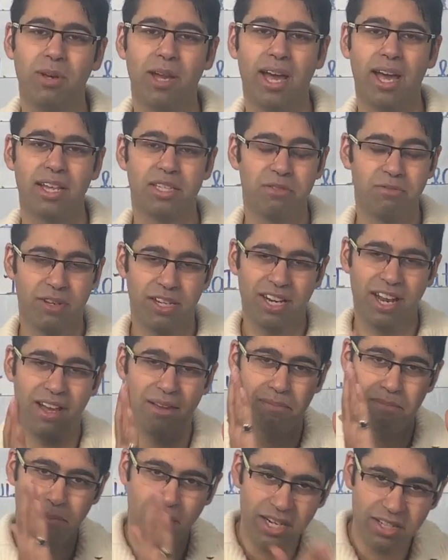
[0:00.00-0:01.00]
as when I
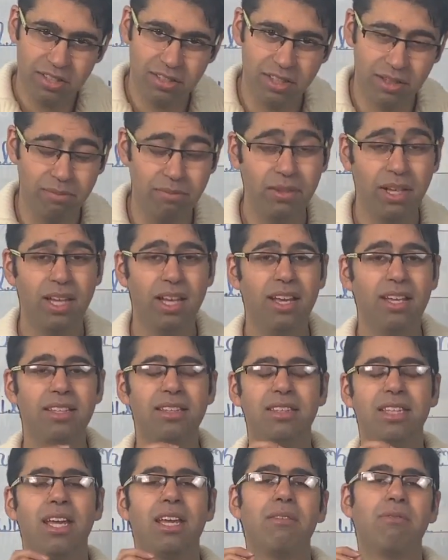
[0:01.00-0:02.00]
met them,
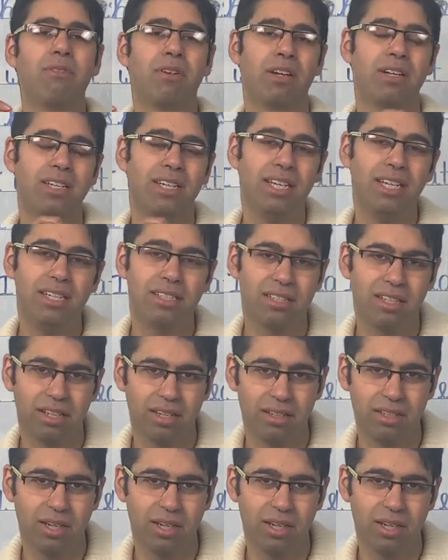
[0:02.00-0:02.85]
they were eating.